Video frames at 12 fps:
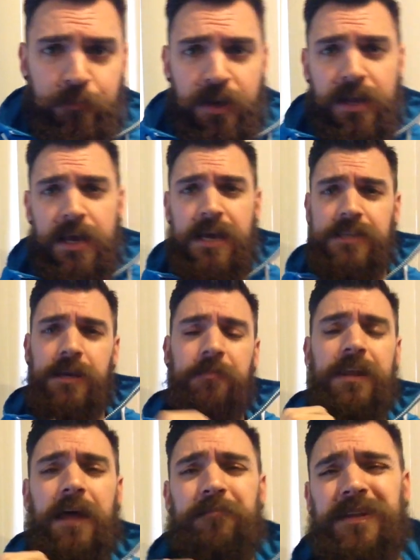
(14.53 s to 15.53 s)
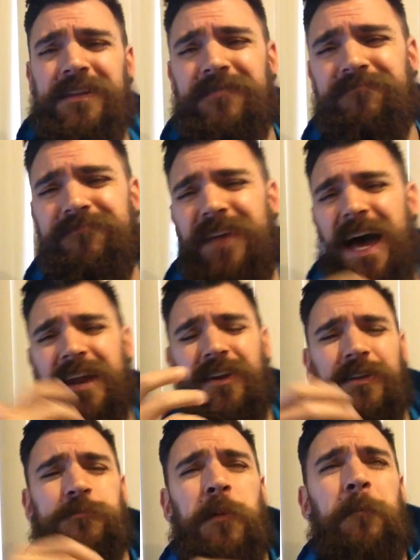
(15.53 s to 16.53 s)
But something I've been, I don't
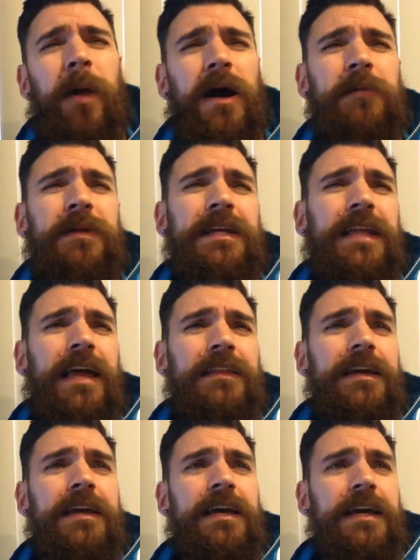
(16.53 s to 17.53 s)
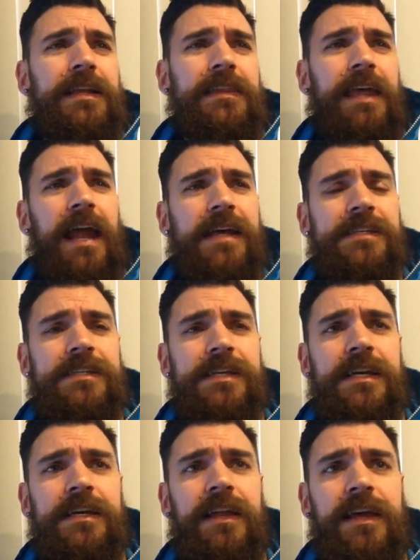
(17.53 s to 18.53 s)
know, it's been bugging me lately it, that I
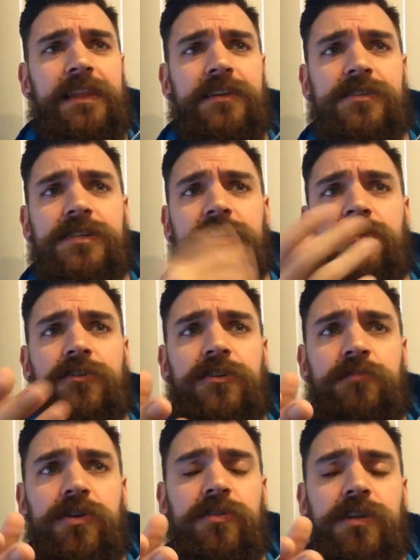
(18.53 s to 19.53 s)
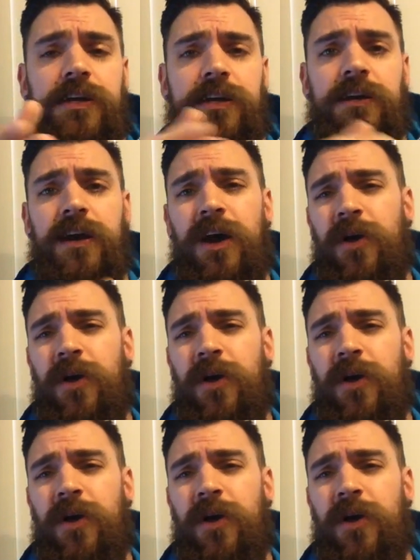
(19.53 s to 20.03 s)
see, like, in the sneaker community,